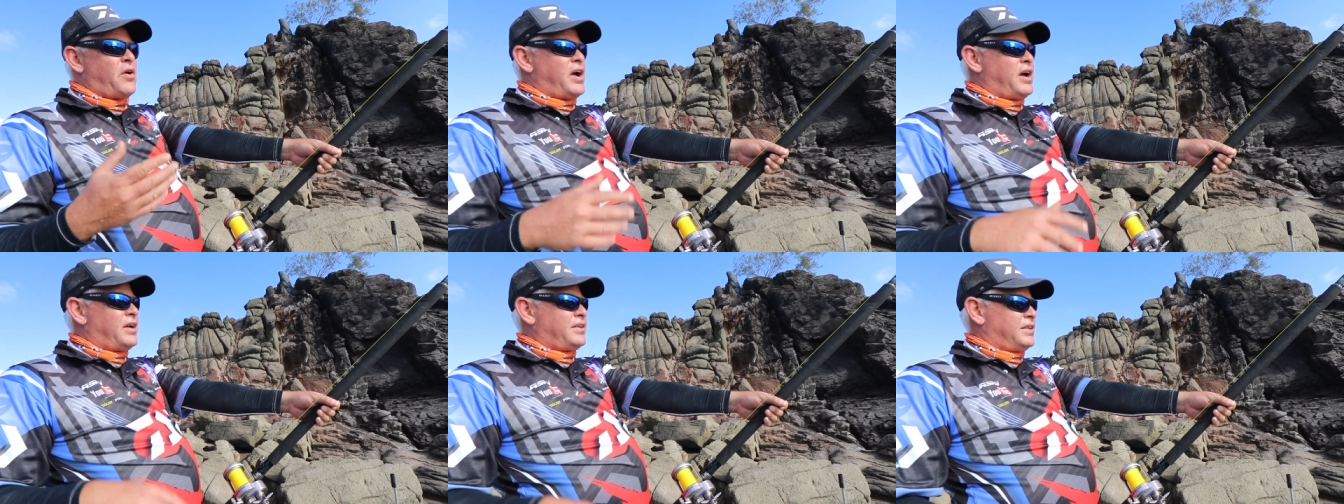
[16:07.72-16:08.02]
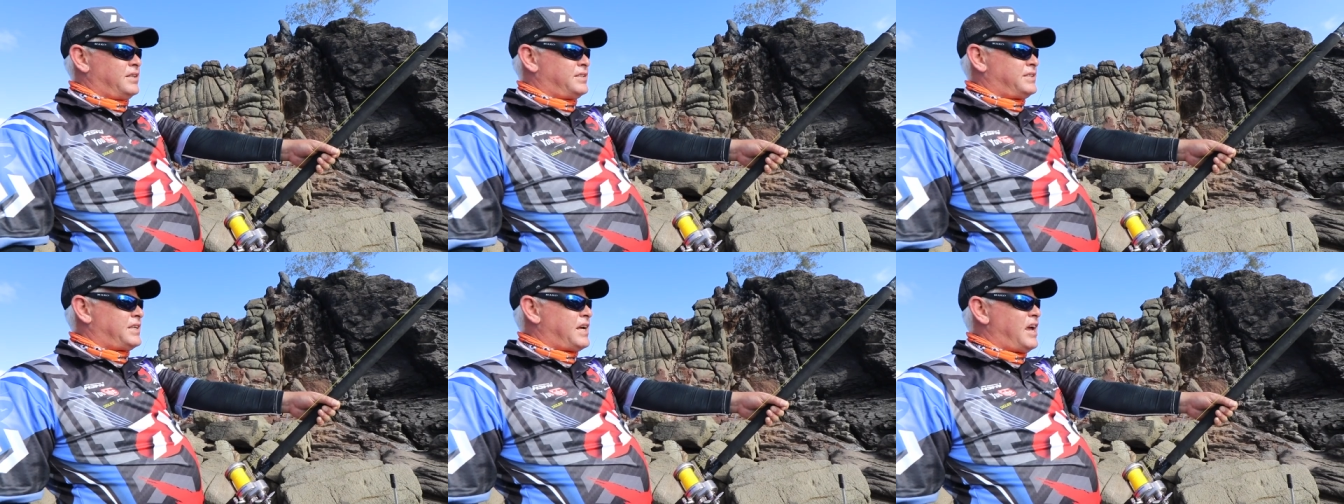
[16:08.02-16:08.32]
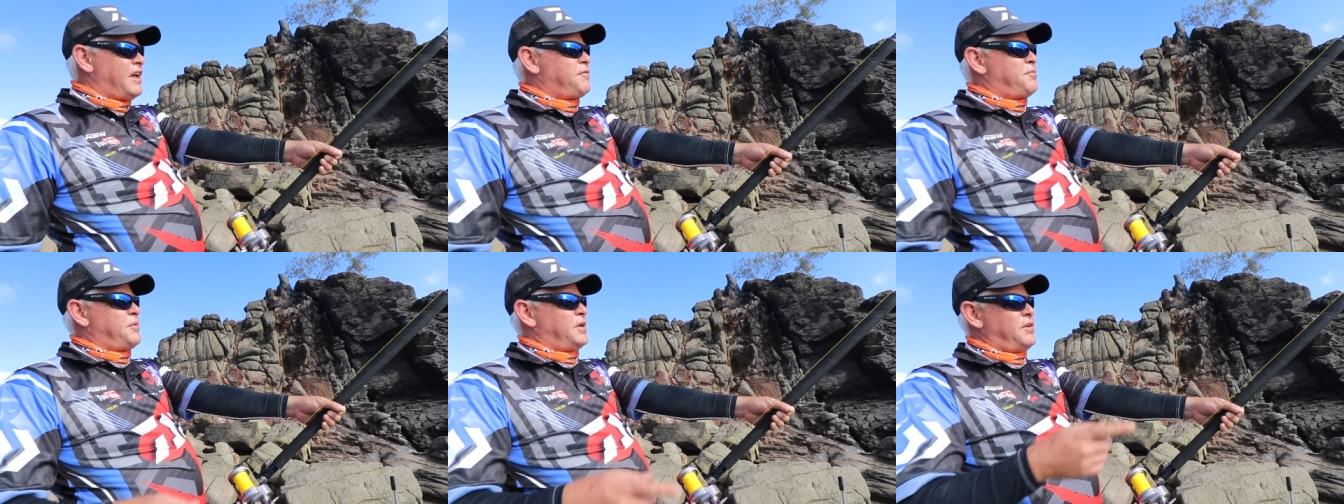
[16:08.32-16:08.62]
out, it's
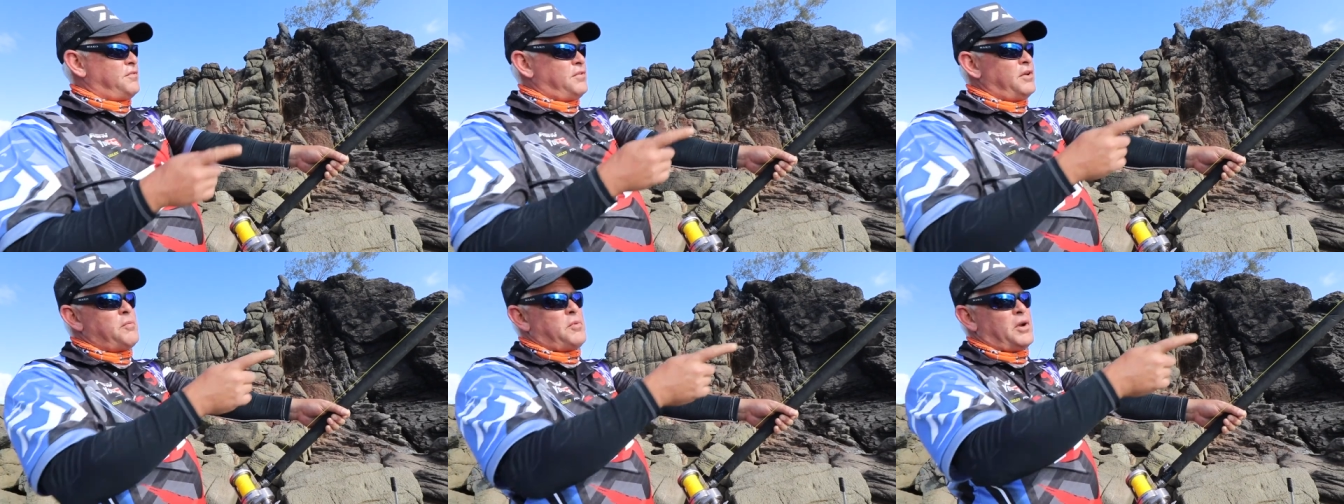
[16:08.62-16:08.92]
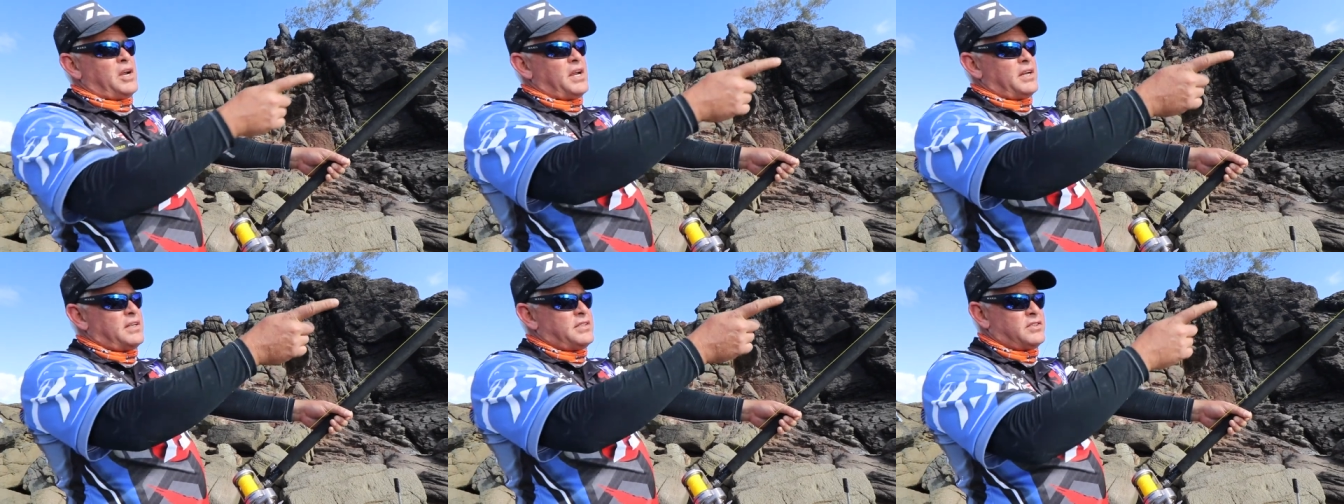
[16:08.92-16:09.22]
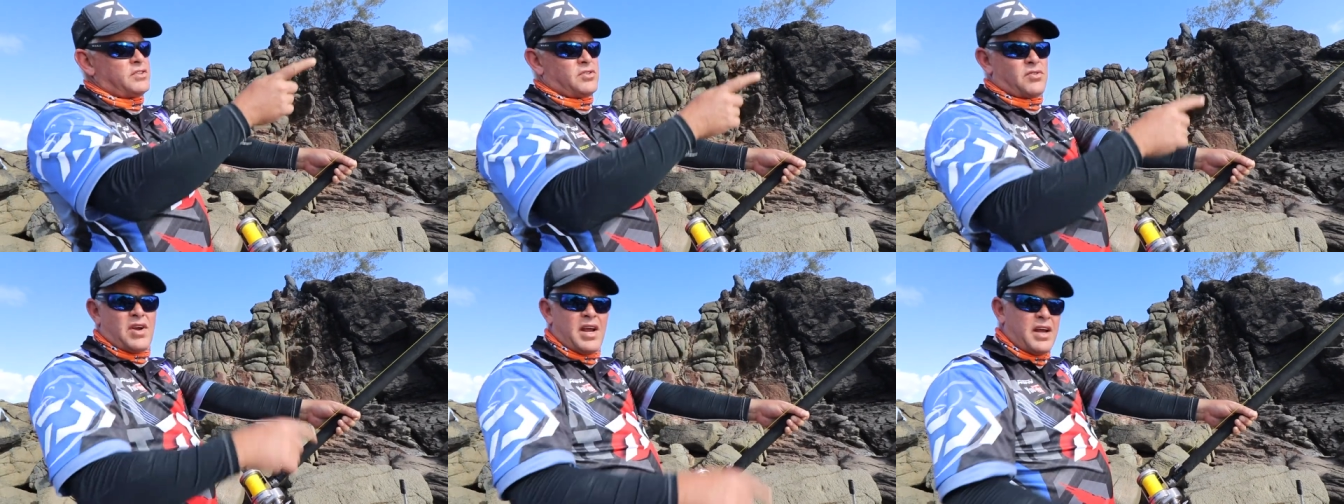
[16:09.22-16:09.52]
safe. But if you bring it
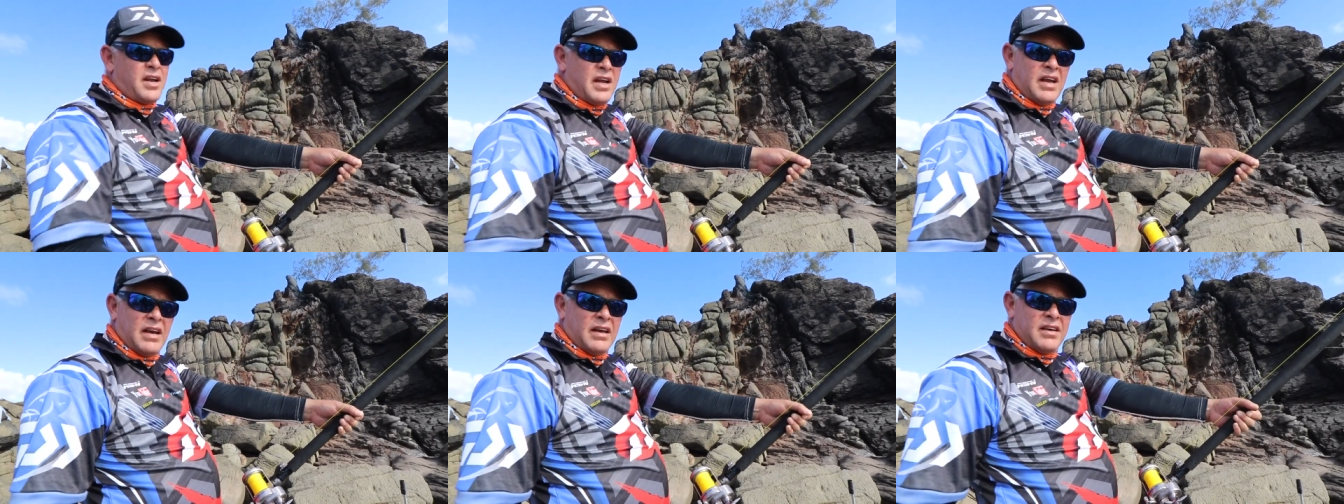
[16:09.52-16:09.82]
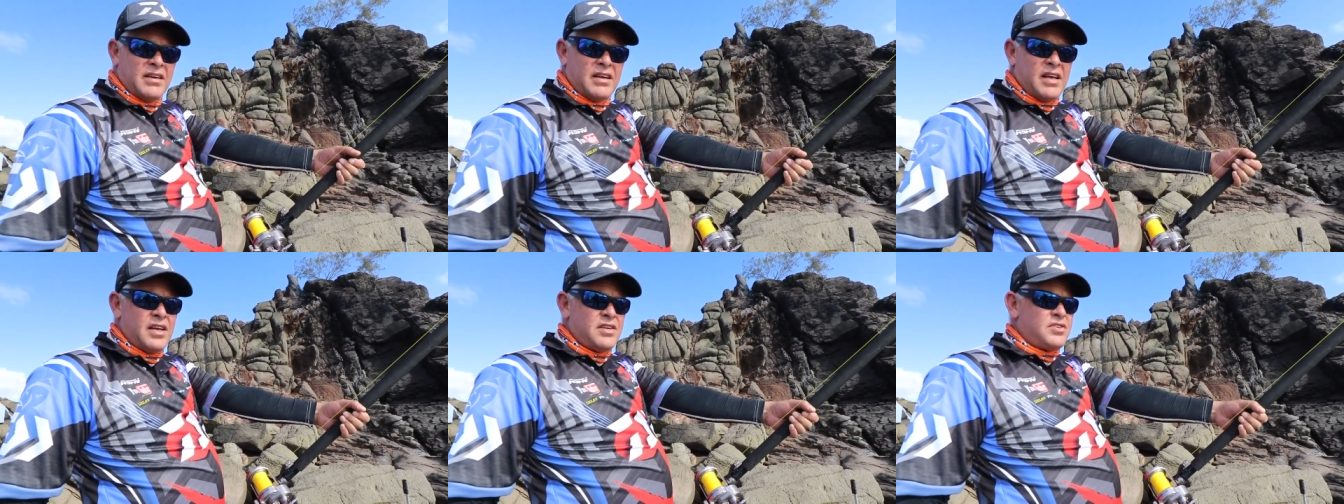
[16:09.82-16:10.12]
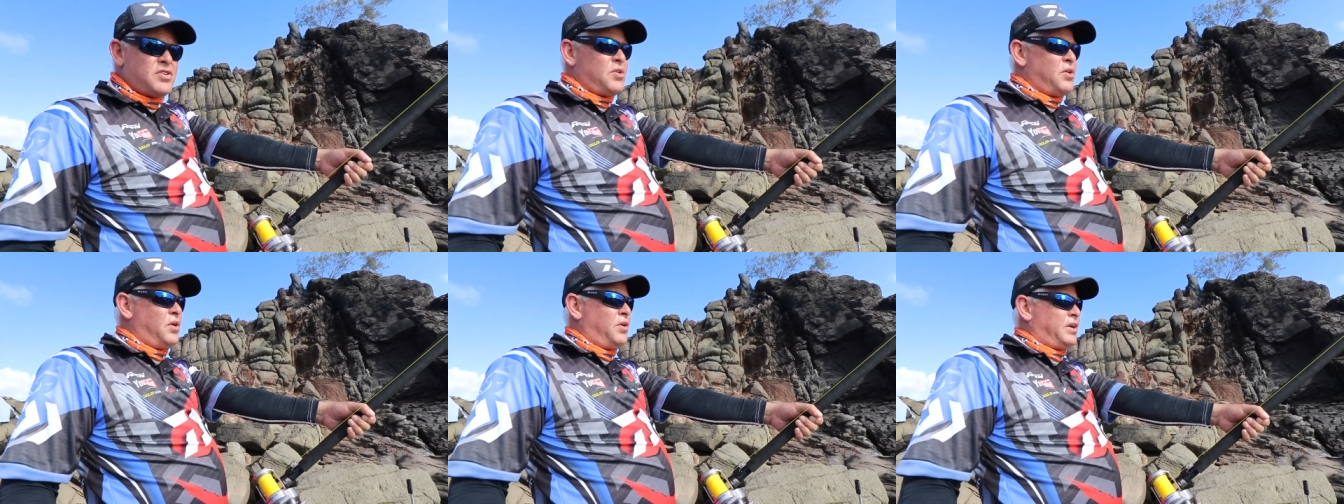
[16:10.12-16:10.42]
straight in
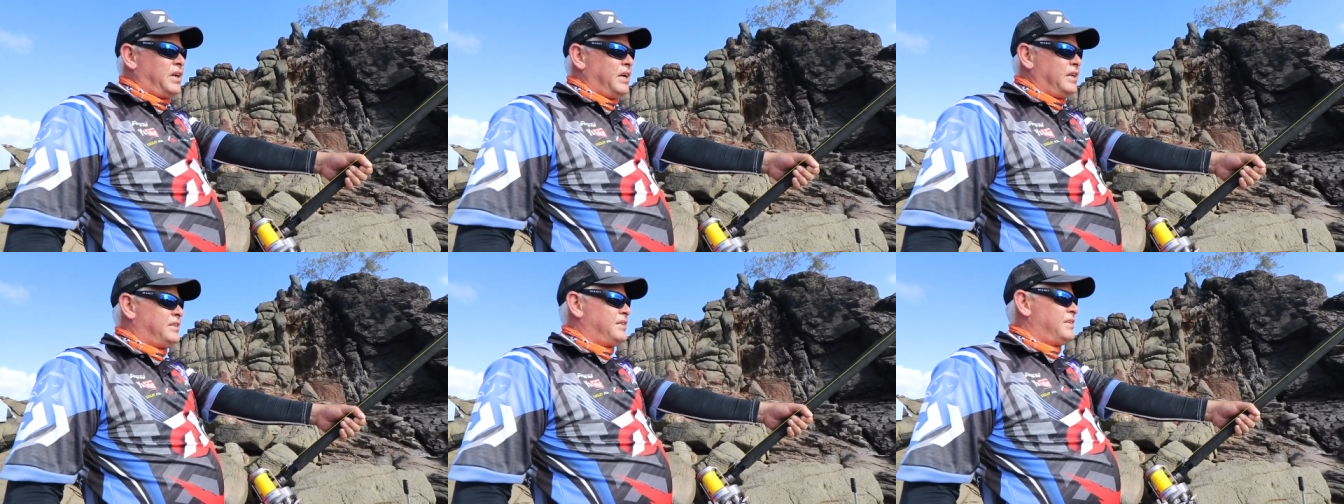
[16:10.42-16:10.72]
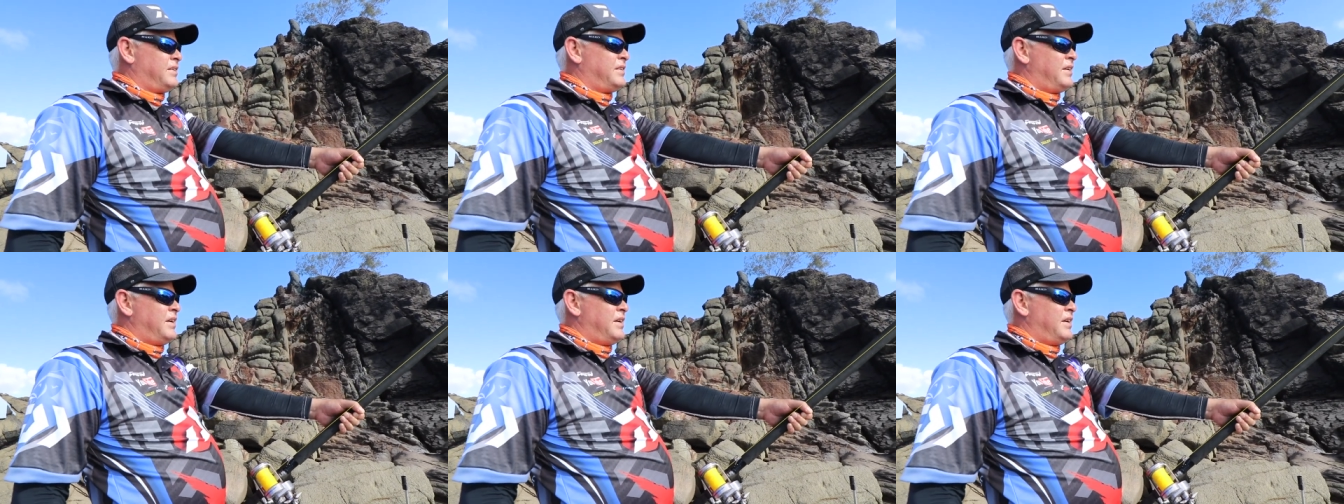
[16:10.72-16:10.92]
as you hook it,